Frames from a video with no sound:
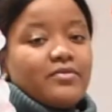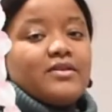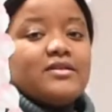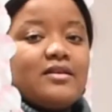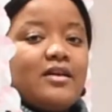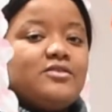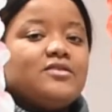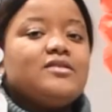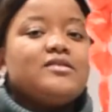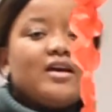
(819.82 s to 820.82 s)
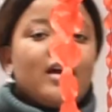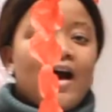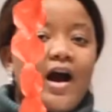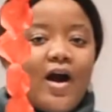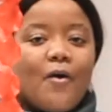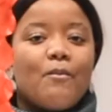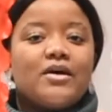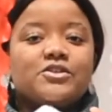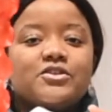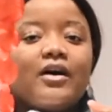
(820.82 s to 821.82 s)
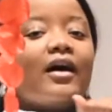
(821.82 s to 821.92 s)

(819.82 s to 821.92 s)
of this, can I just say how much